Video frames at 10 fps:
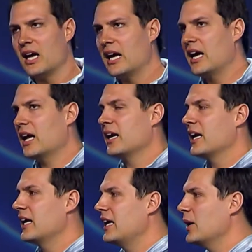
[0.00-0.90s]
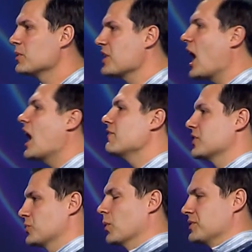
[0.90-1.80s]
And it was
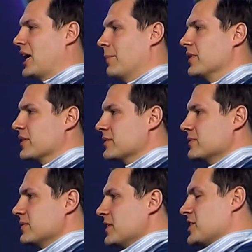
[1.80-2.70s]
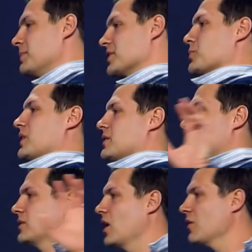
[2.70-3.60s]
obvious what was happening. You see, because we had
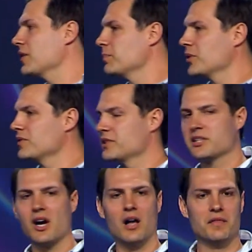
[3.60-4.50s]
already previously gone